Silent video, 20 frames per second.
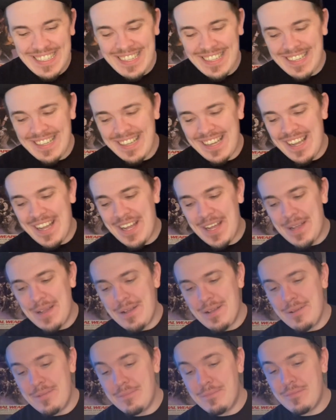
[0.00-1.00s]

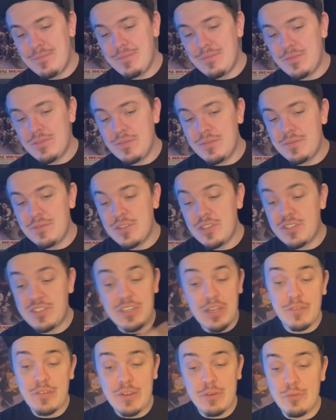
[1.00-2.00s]
The
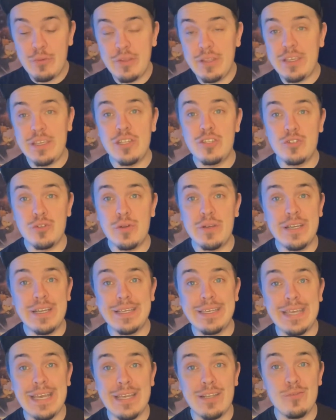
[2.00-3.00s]
stuff I really enjoyed,
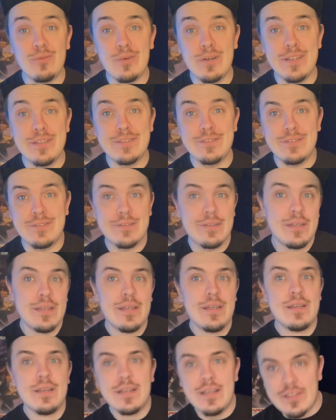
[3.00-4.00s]
again, was
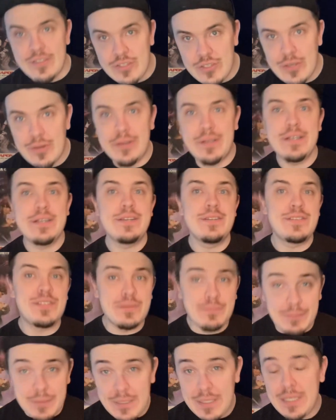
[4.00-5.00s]
Ahsoka,
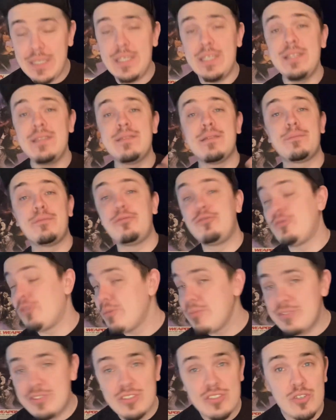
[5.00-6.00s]
Sabine. The
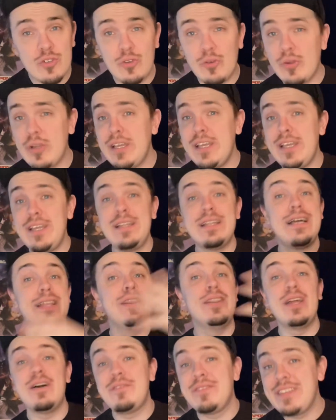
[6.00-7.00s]
performances are great. I
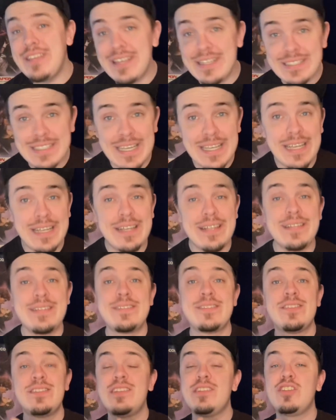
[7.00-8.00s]
love the
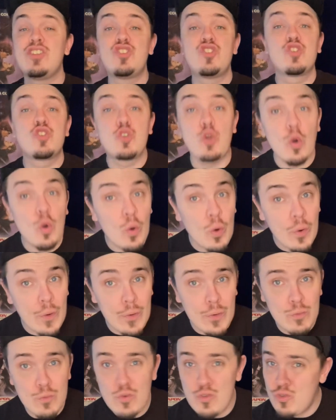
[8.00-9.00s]
antagonist. The
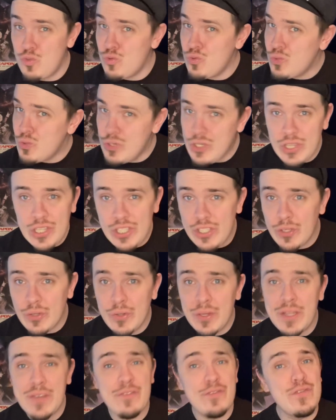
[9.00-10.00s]
score was really
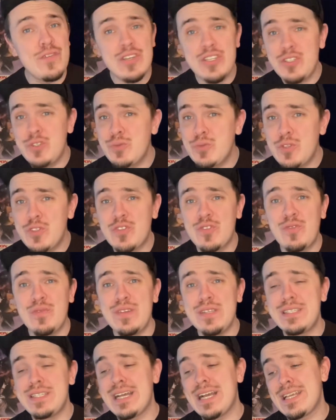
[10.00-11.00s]
good. Visuals are
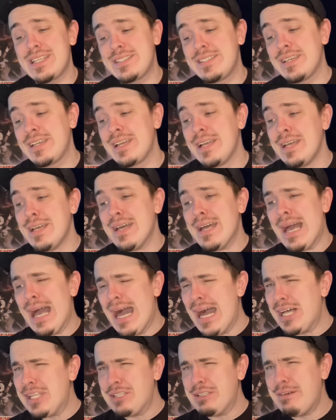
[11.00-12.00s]
fantastic.
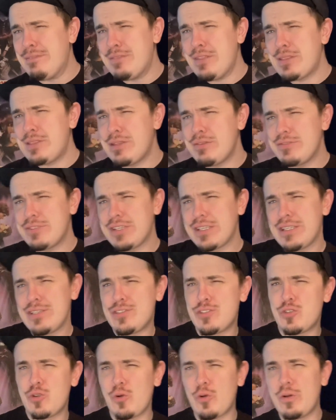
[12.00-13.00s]
I love that there's like a
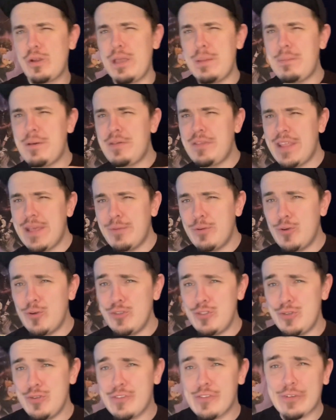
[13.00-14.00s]
story about them
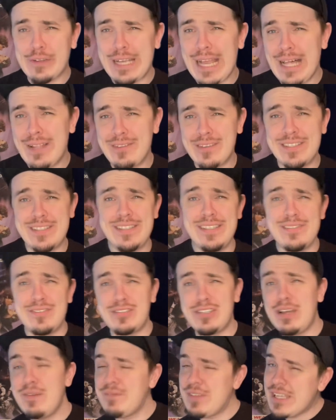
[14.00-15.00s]
going to another galaxy and
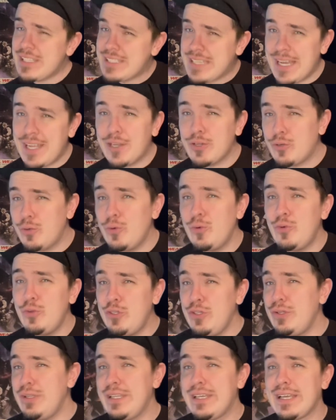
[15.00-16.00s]
stuff. That's kind of cool
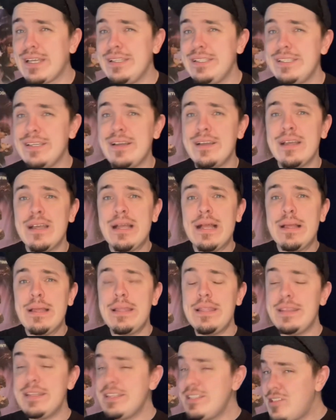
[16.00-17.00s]
and unique idea.
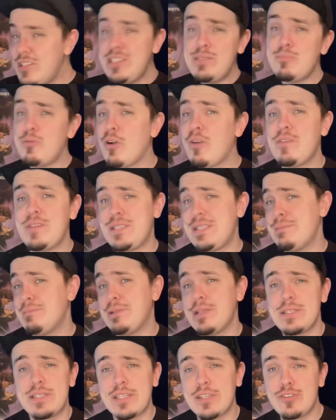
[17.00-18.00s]
This is more of a
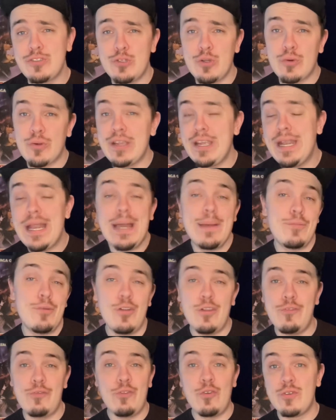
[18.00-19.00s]
simplistic story, and I'm
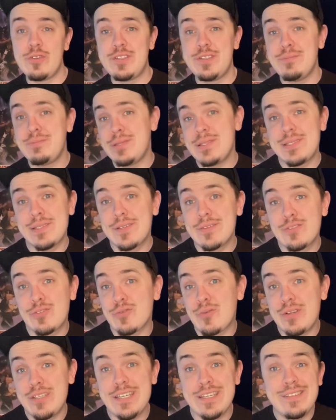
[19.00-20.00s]
all for simplistic
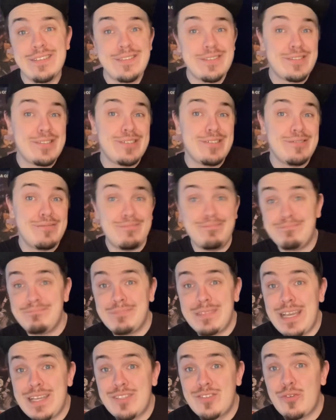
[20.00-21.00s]
storytelling, so
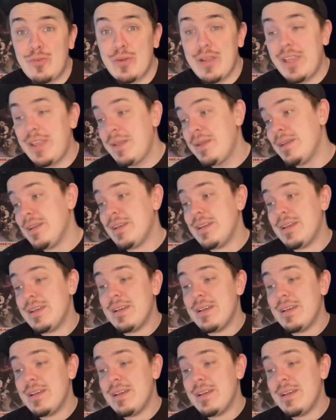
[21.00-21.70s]
that's great.